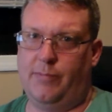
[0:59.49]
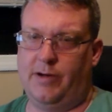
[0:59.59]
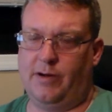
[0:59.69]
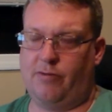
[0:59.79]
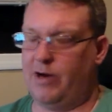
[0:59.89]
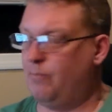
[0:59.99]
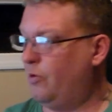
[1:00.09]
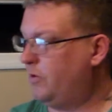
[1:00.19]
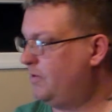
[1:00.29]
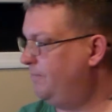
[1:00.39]
uh, graded
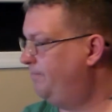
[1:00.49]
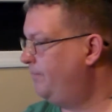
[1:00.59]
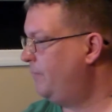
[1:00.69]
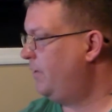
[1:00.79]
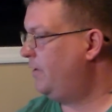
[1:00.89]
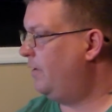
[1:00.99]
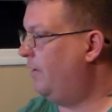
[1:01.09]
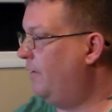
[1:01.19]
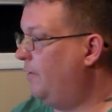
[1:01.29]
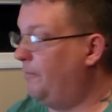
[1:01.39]
books.
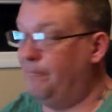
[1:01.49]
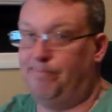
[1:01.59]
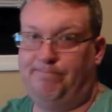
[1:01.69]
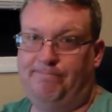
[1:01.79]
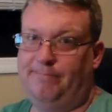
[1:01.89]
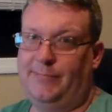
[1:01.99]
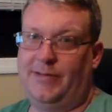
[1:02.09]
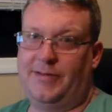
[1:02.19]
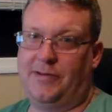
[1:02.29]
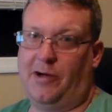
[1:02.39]
Um,
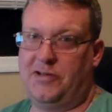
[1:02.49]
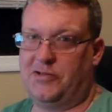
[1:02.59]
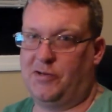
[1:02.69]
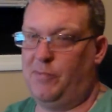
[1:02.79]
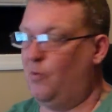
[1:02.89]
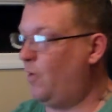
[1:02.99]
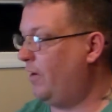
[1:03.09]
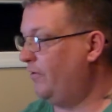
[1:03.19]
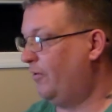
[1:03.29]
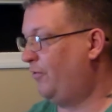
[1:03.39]
so it just took me a
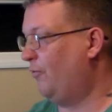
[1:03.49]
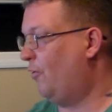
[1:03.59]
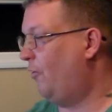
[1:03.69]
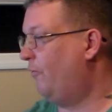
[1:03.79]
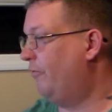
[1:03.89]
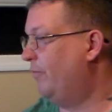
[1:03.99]
while to go through all